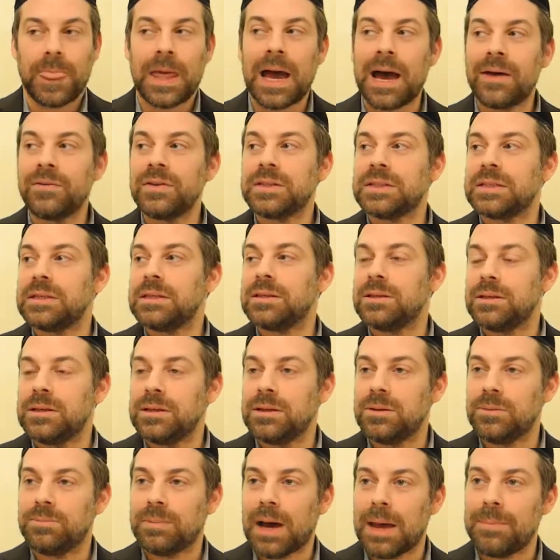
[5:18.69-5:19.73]
Obviously,
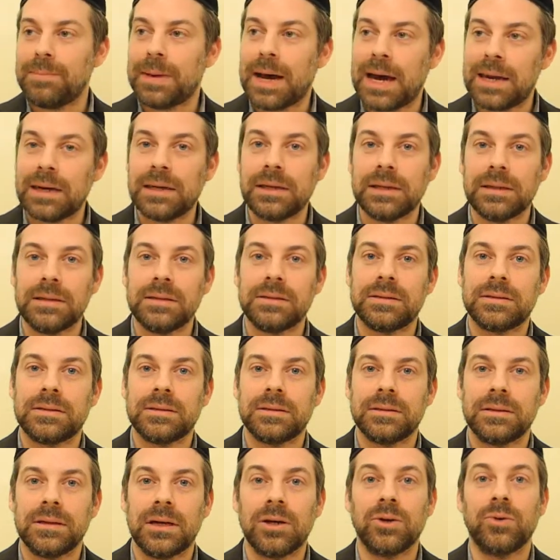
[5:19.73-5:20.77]
the
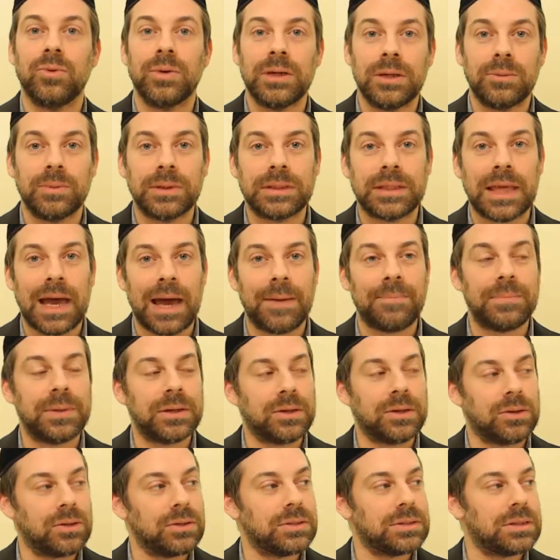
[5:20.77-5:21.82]
Maimonides agreed with that
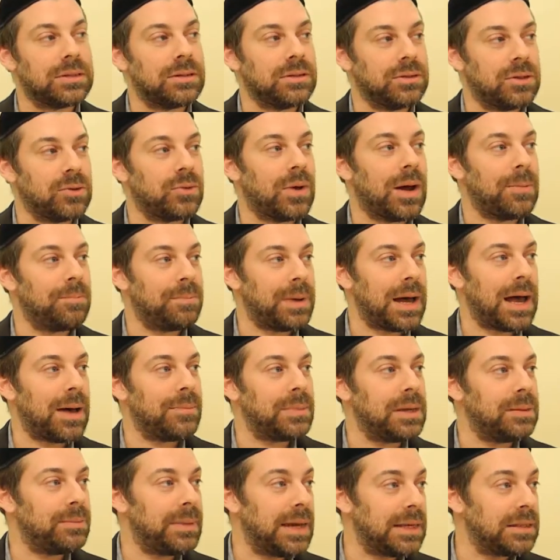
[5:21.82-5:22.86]
because the
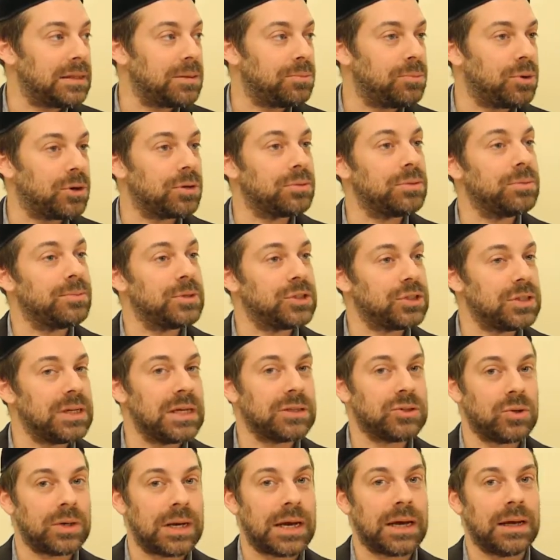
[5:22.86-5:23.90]
Rambam, he made the book, the
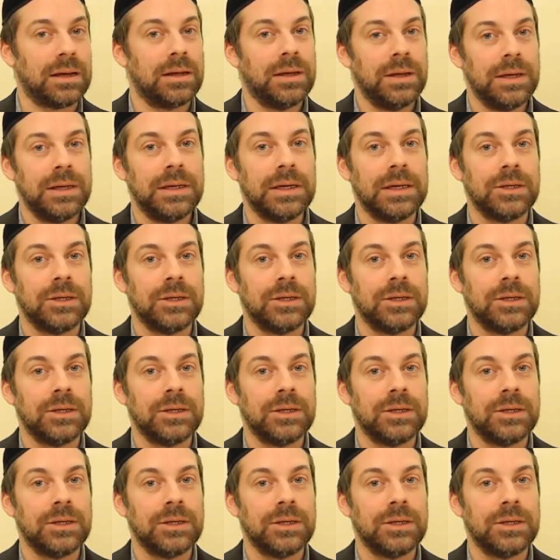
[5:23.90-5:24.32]
Mishneh Torah.